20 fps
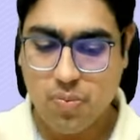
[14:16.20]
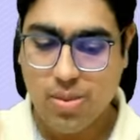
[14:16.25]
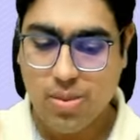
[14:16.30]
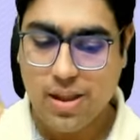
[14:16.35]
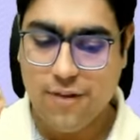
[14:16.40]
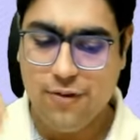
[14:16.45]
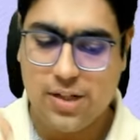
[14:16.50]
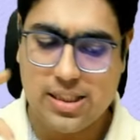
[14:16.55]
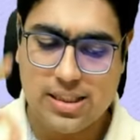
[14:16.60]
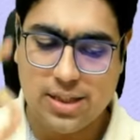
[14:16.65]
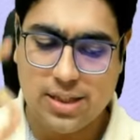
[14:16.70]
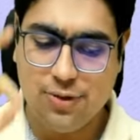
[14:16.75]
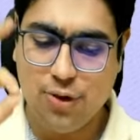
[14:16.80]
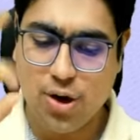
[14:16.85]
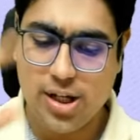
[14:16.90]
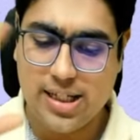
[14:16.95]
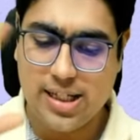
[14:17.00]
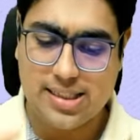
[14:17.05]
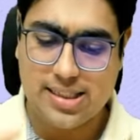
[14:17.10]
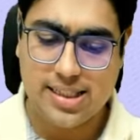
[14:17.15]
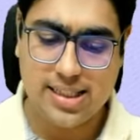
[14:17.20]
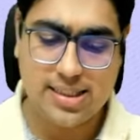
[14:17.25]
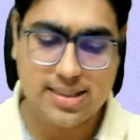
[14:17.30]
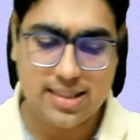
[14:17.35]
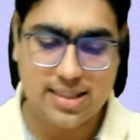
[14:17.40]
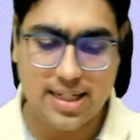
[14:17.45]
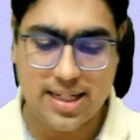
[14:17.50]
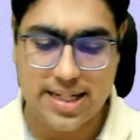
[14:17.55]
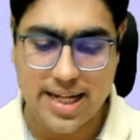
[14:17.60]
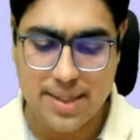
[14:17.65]
First of all, it says
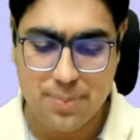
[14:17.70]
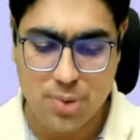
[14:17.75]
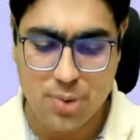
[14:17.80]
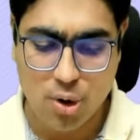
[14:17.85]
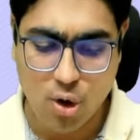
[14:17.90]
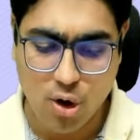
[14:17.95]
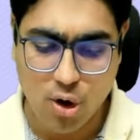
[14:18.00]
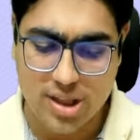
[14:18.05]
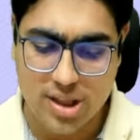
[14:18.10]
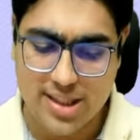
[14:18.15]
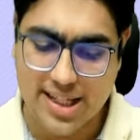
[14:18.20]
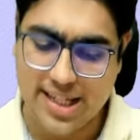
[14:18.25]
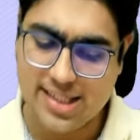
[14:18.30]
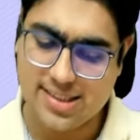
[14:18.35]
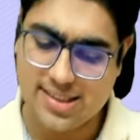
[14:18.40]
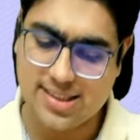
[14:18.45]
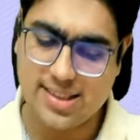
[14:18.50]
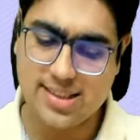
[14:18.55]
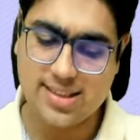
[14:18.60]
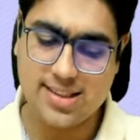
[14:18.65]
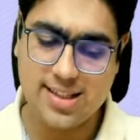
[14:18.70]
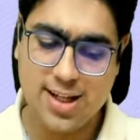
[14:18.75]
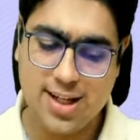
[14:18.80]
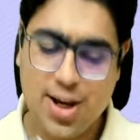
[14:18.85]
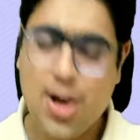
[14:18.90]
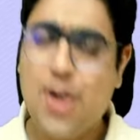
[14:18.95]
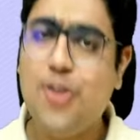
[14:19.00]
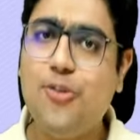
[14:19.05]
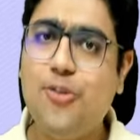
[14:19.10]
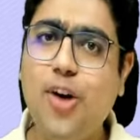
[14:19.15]
adapt all the essays.
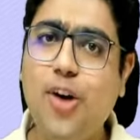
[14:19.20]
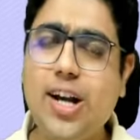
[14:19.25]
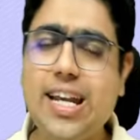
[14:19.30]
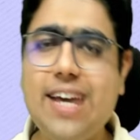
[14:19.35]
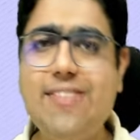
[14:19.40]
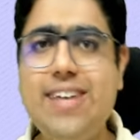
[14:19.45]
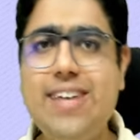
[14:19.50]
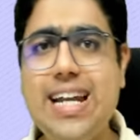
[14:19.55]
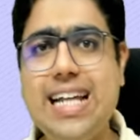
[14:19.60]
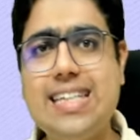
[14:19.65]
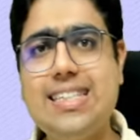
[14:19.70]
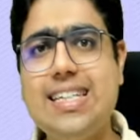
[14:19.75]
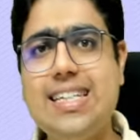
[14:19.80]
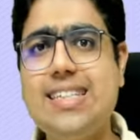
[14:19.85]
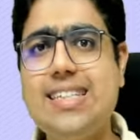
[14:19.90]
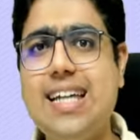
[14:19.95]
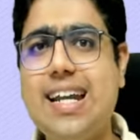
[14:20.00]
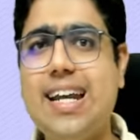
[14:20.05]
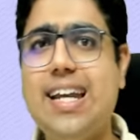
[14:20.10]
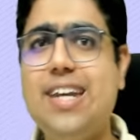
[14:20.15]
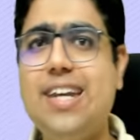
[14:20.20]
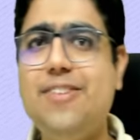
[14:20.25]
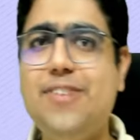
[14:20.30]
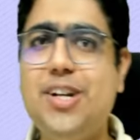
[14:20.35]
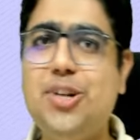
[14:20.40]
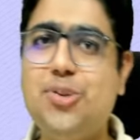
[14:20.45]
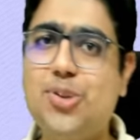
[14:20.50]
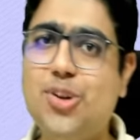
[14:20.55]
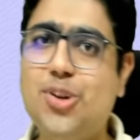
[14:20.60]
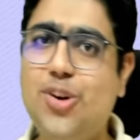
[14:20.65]
Whatever essays are
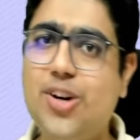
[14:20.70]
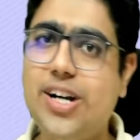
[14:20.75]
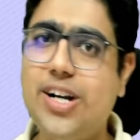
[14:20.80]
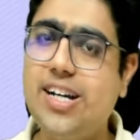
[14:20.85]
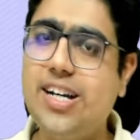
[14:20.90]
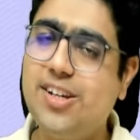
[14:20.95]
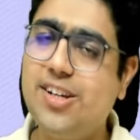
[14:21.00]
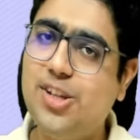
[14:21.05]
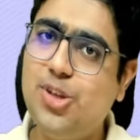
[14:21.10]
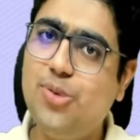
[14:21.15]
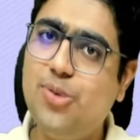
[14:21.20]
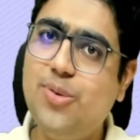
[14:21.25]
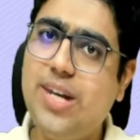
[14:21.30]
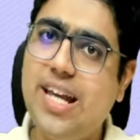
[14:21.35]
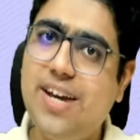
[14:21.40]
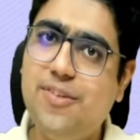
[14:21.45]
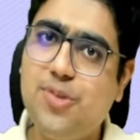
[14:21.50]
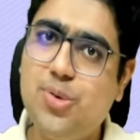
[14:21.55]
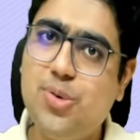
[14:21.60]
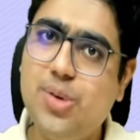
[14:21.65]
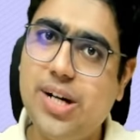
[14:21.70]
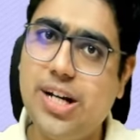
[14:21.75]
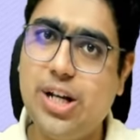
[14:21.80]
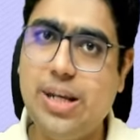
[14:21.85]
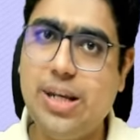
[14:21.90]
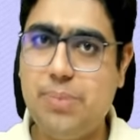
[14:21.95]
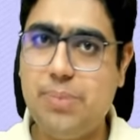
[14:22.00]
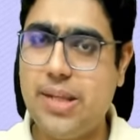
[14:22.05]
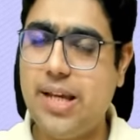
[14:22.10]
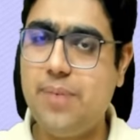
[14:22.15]
relevant to the audit, you will have to
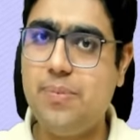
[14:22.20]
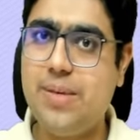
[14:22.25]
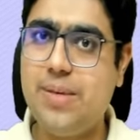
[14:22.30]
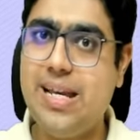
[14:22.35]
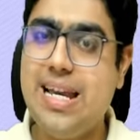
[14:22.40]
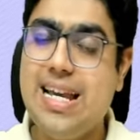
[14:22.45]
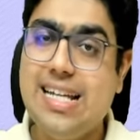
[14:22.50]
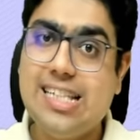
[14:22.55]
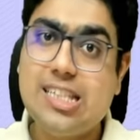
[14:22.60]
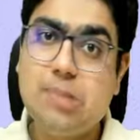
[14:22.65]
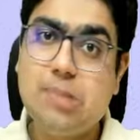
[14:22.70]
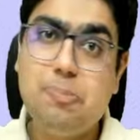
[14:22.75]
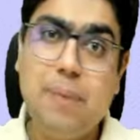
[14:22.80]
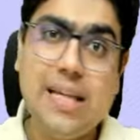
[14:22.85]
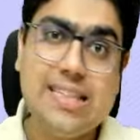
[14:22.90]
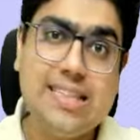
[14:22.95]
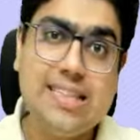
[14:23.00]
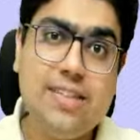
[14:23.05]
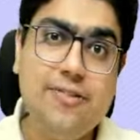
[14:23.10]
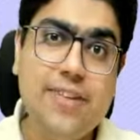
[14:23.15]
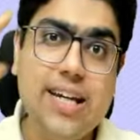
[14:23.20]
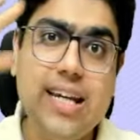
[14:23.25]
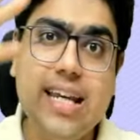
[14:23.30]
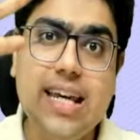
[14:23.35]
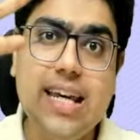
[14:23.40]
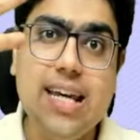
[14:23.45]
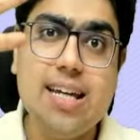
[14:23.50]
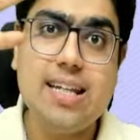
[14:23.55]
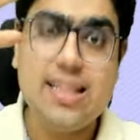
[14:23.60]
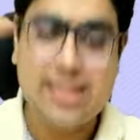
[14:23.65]
adapt them.
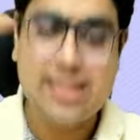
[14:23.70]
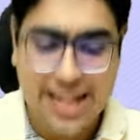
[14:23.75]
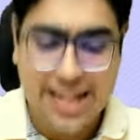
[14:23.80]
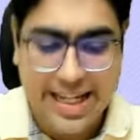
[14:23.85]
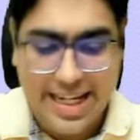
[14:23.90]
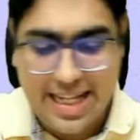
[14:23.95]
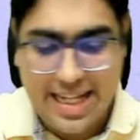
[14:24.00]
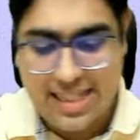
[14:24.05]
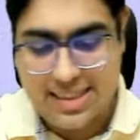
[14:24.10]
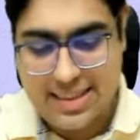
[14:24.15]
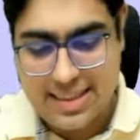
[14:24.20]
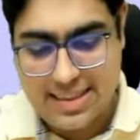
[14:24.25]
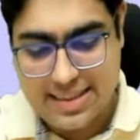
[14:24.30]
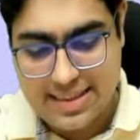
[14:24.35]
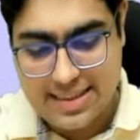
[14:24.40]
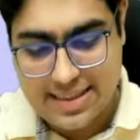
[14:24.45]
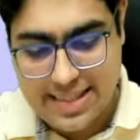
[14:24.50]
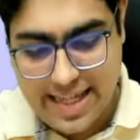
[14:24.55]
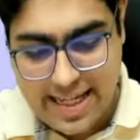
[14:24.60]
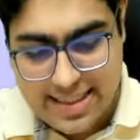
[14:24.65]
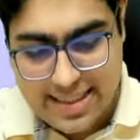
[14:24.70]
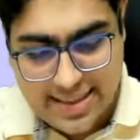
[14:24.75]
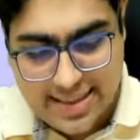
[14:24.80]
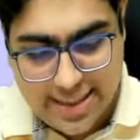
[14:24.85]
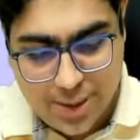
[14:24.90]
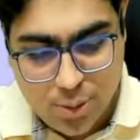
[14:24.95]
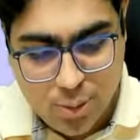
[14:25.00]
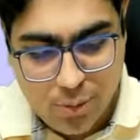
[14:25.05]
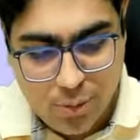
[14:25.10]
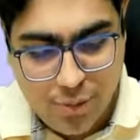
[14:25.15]
Specifically, three essays: essay
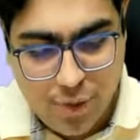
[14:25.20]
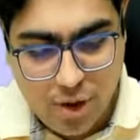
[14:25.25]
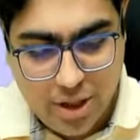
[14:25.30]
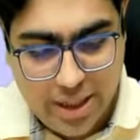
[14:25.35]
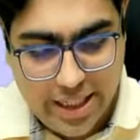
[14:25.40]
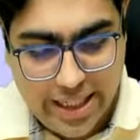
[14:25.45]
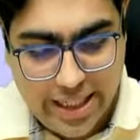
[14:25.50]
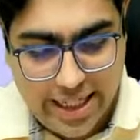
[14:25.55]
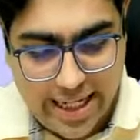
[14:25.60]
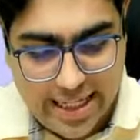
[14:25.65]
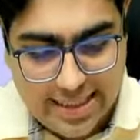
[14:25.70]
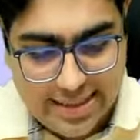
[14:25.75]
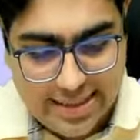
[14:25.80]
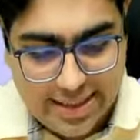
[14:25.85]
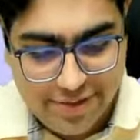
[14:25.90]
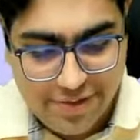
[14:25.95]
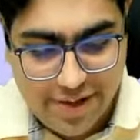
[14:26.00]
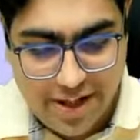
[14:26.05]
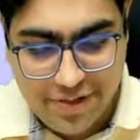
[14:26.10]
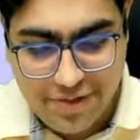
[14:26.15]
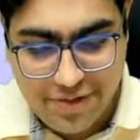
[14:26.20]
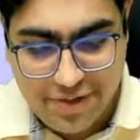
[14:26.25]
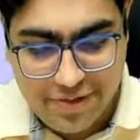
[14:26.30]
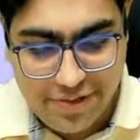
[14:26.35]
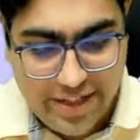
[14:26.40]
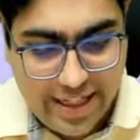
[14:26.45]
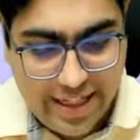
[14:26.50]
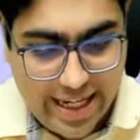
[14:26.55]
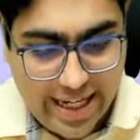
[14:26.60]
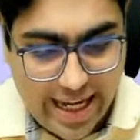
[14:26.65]
240, essay
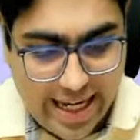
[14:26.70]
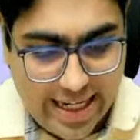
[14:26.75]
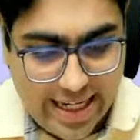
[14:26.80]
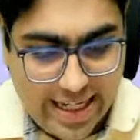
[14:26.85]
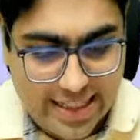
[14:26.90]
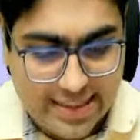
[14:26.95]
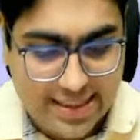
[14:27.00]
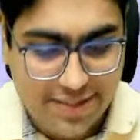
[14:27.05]
550, and essay